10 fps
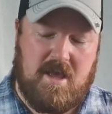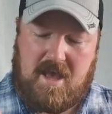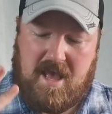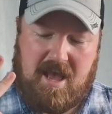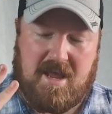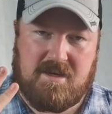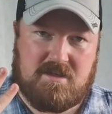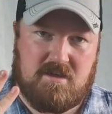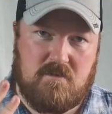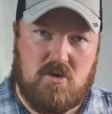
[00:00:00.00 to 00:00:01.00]

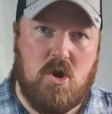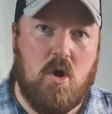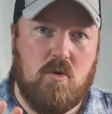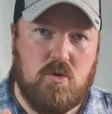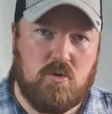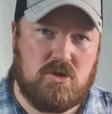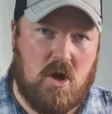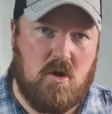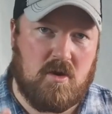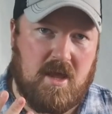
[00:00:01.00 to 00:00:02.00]
and know your
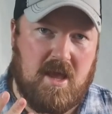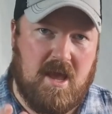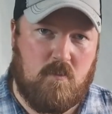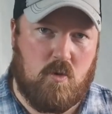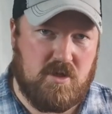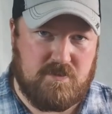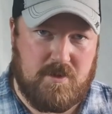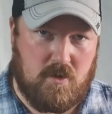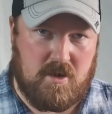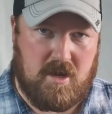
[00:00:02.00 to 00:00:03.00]
target and what is
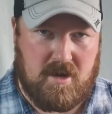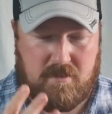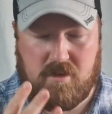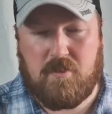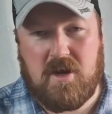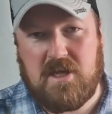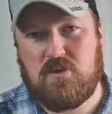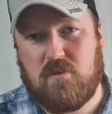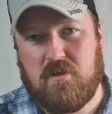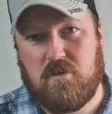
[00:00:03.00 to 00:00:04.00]
beyond it. And I'm going to break each
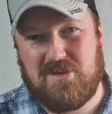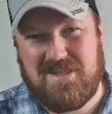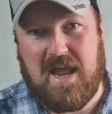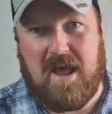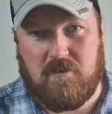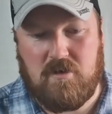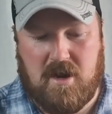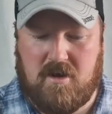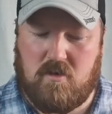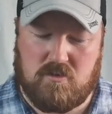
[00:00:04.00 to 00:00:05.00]
one of those down
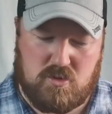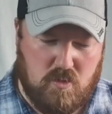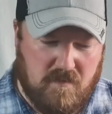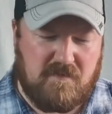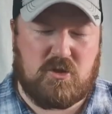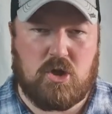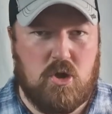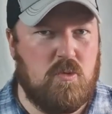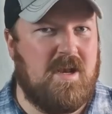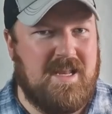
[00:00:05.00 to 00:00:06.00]
and I'll sort of show
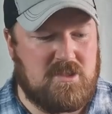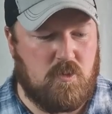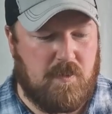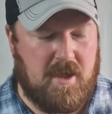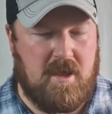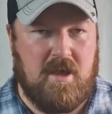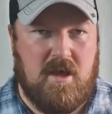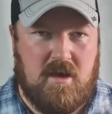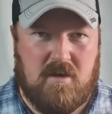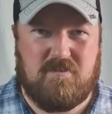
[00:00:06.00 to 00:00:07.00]
you a little bit.
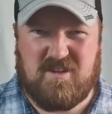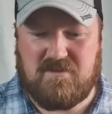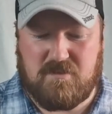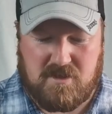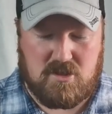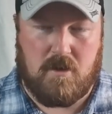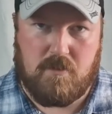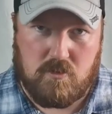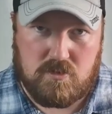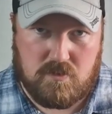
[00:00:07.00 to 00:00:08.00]
I'll give some
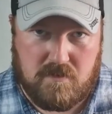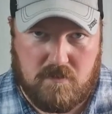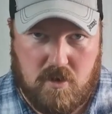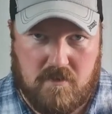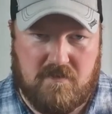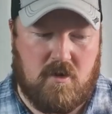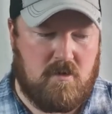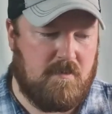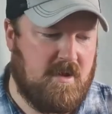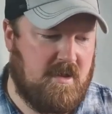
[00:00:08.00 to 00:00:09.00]
examples with my
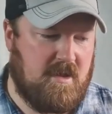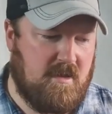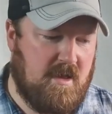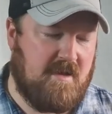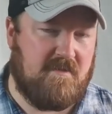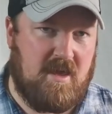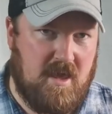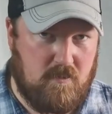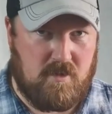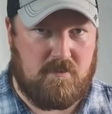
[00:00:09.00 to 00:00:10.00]
firearm that I have
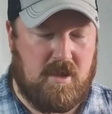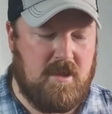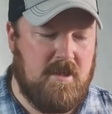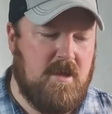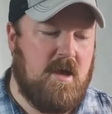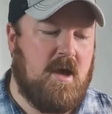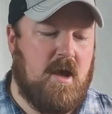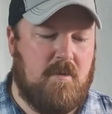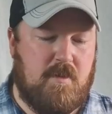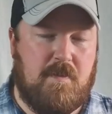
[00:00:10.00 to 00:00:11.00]
here with me.
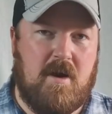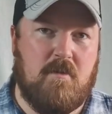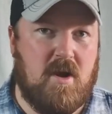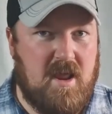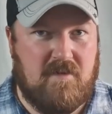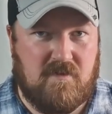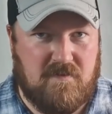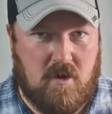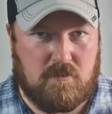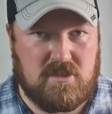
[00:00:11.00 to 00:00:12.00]
But bear in mind, every
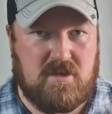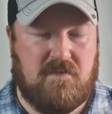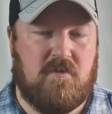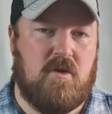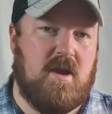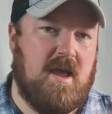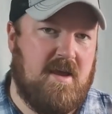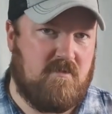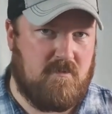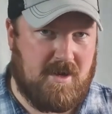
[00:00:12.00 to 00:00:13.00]
firearm is different,
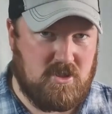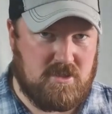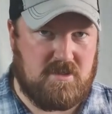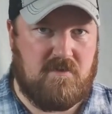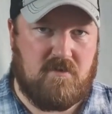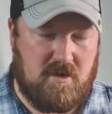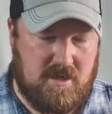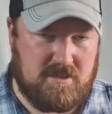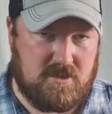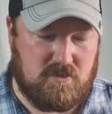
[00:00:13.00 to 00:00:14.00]
every range is different,
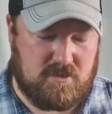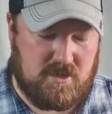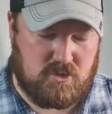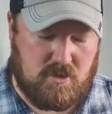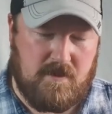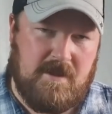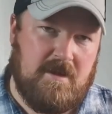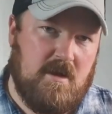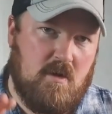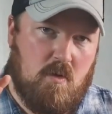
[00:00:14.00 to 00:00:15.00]
etc, etc.
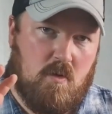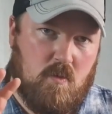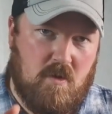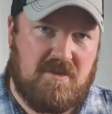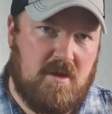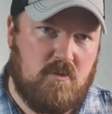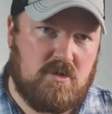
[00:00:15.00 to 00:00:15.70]
One thing I will